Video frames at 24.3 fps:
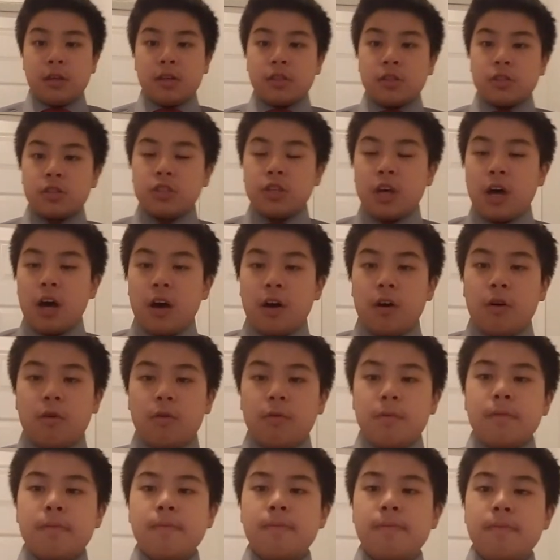
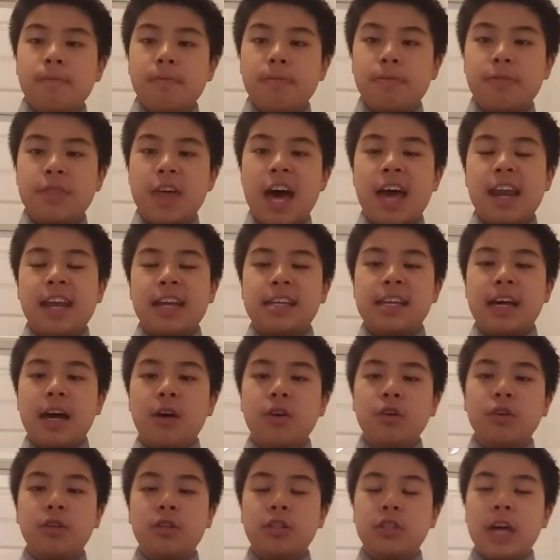So, that is how
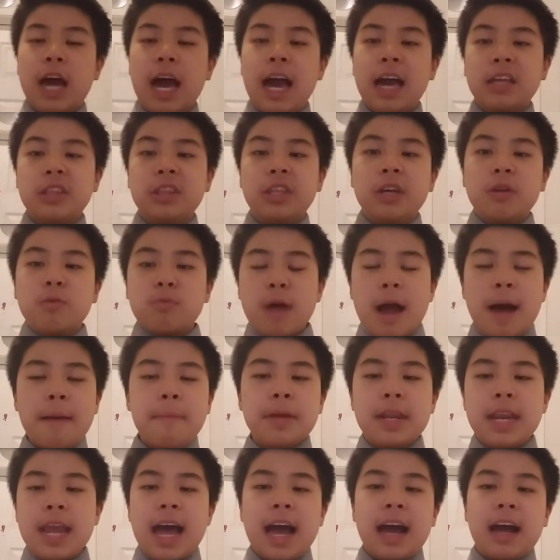you tie the
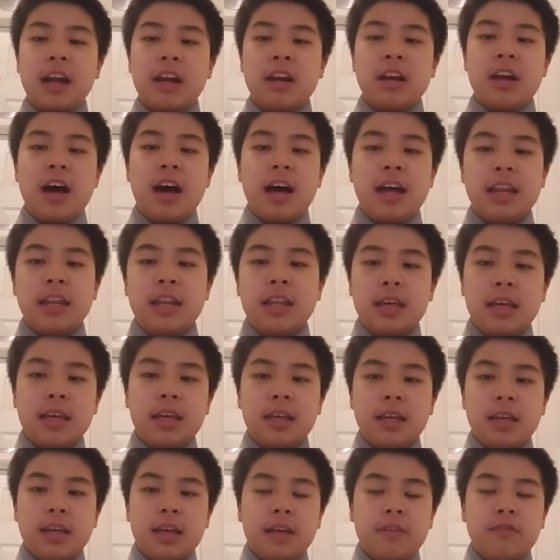Rabinak Knot.
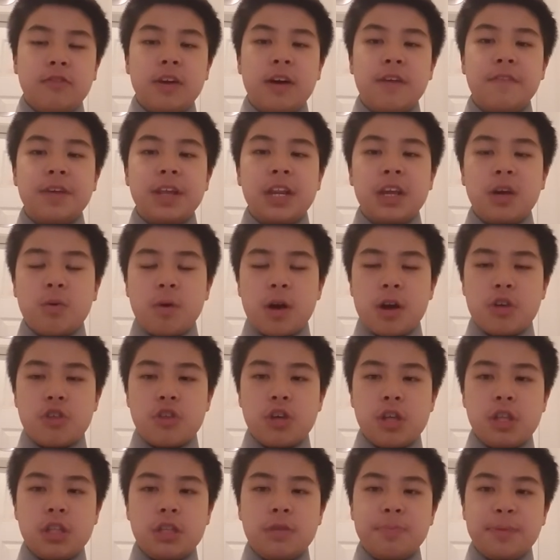If you have any
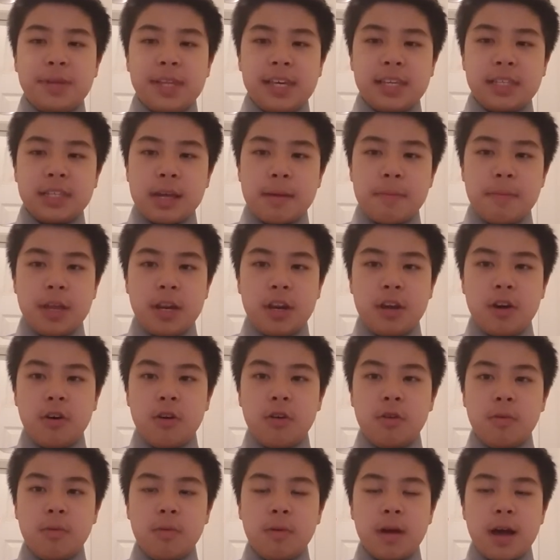questions, please let me
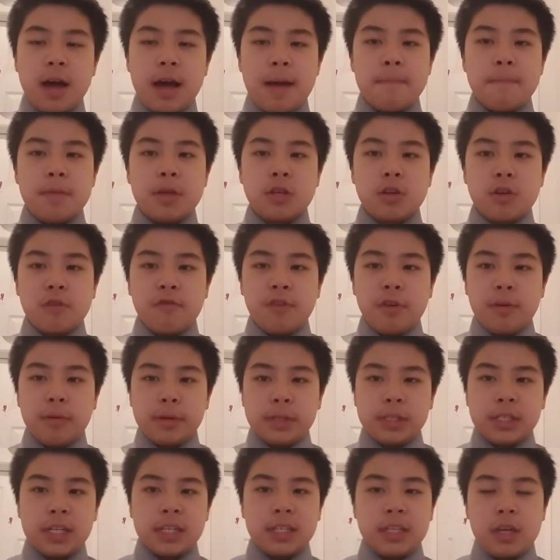know. I'm Mr.
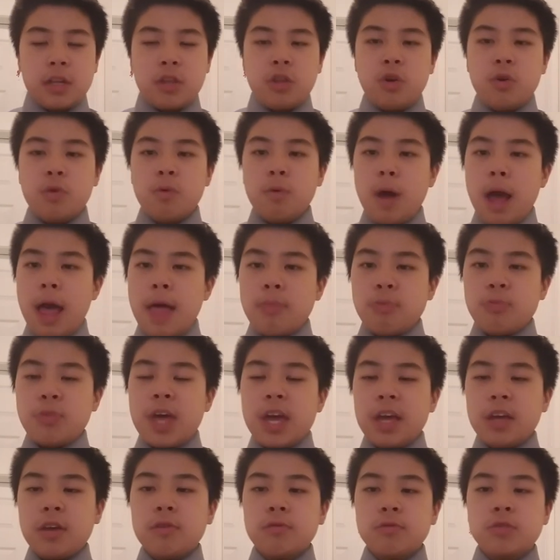Filmer 62, and
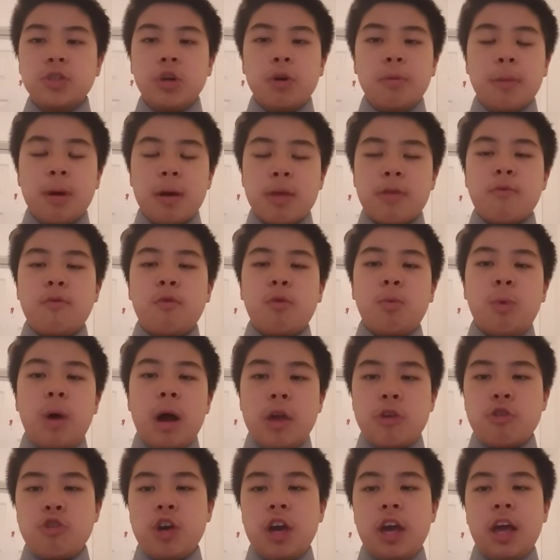thank you so much for
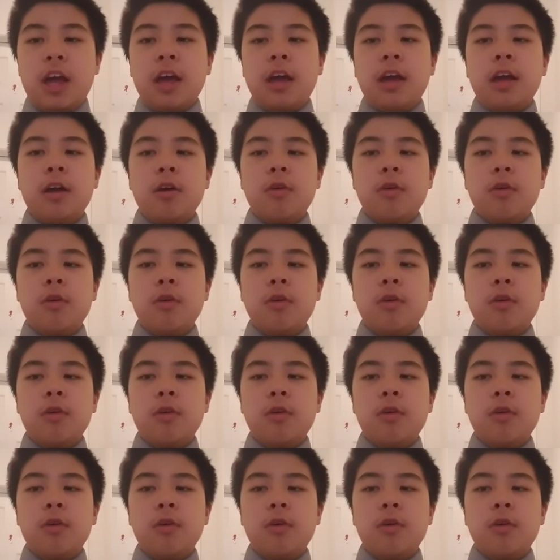watching.